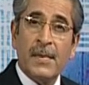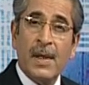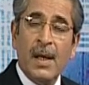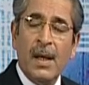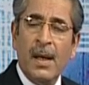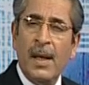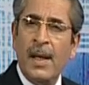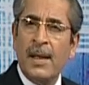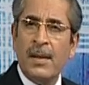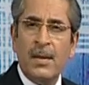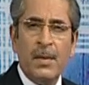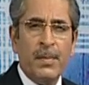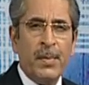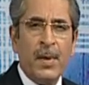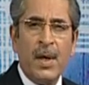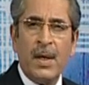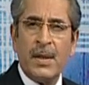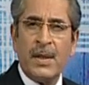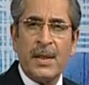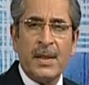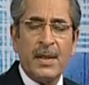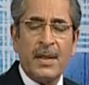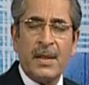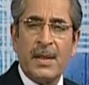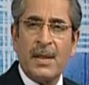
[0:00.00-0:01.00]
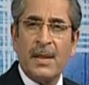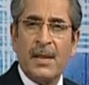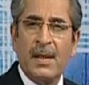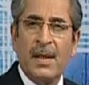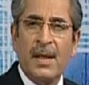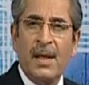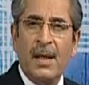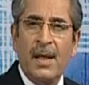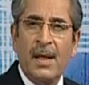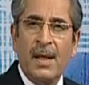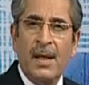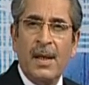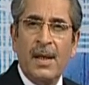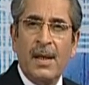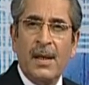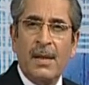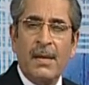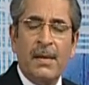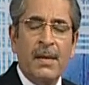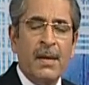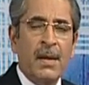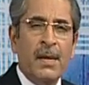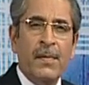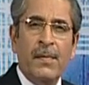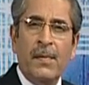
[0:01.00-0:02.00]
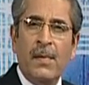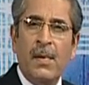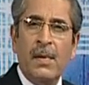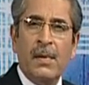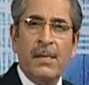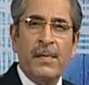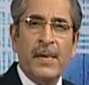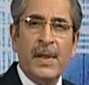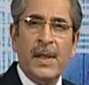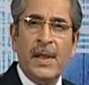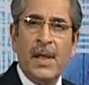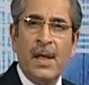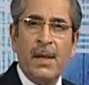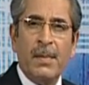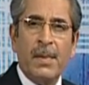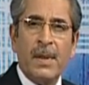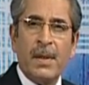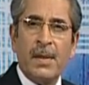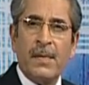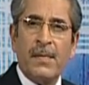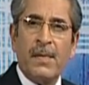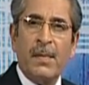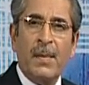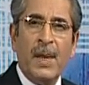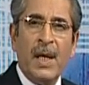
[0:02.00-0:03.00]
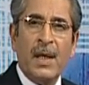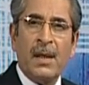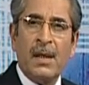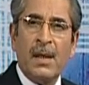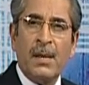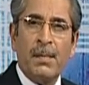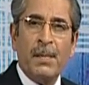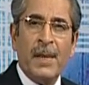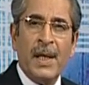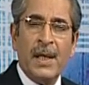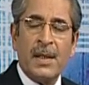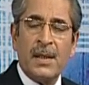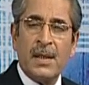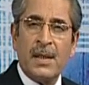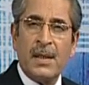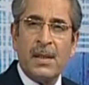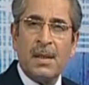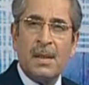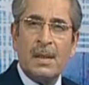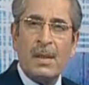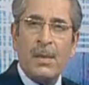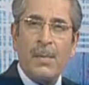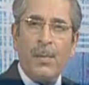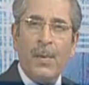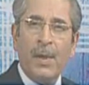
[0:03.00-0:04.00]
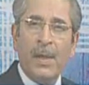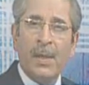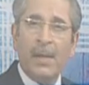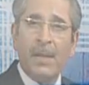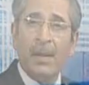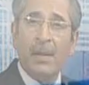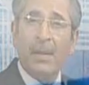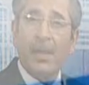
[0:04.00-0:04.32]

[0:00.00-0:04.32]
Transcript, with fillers: Lengthy process. Think of all the variables of the marketing mix. What is it